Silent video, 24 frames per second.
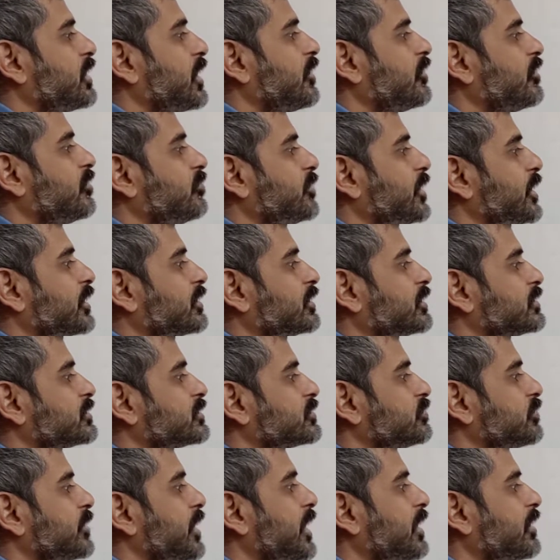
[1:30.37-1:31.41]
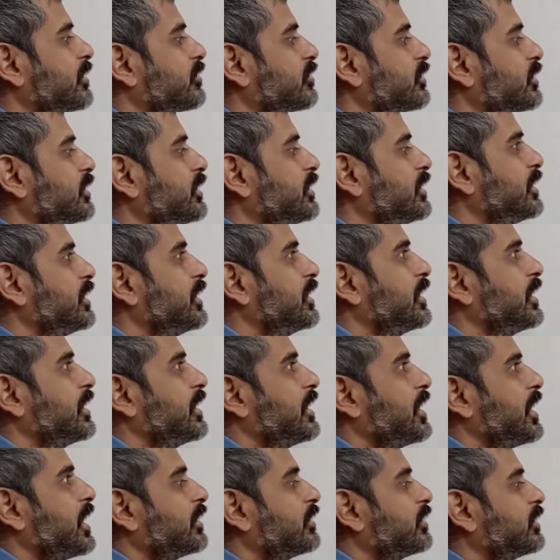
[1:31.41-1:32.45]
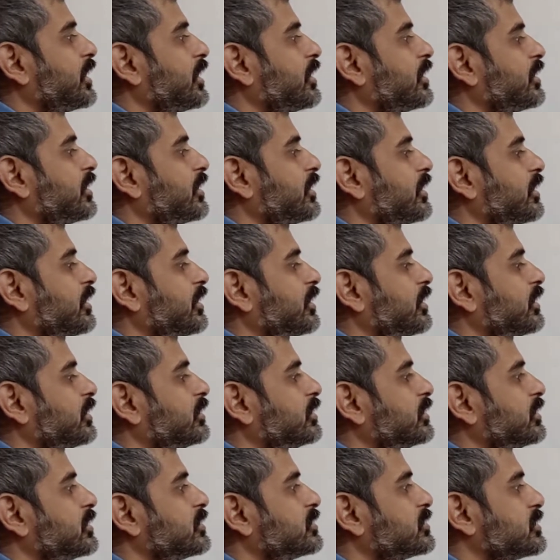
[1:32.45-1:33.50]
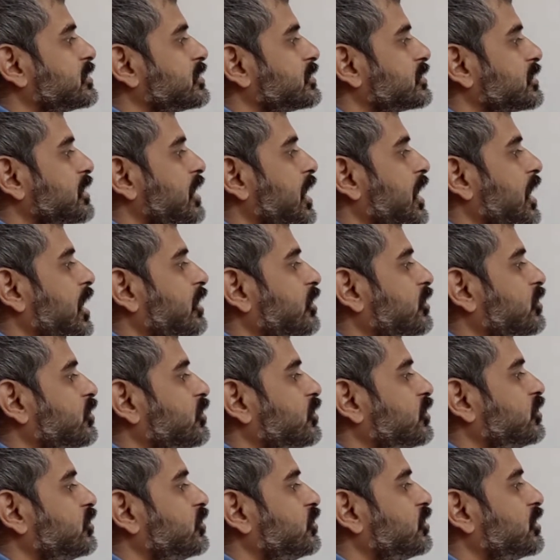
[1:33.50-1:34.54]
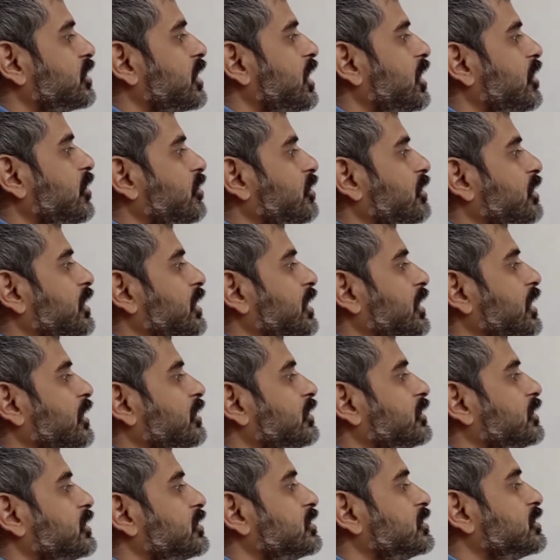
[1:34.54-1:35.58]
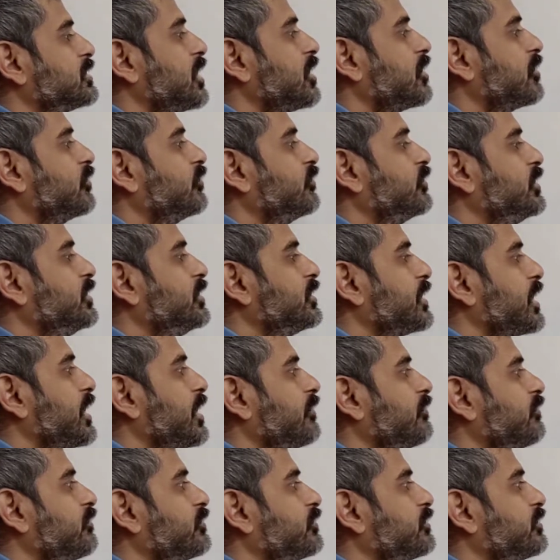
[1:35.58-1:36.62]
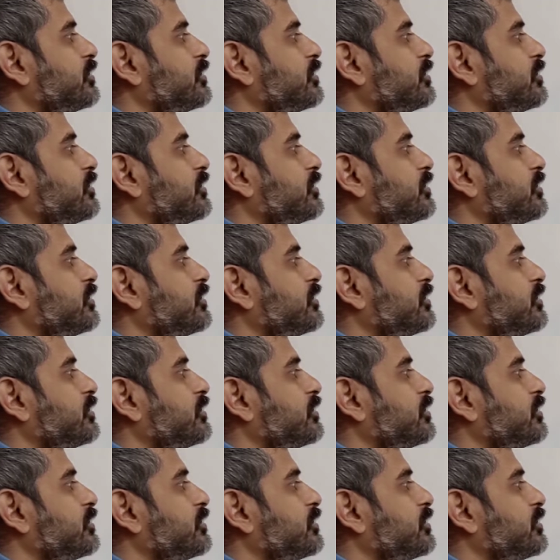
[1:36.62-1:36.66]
I will make this battery, and then this is R2 to ground. This is our Vref,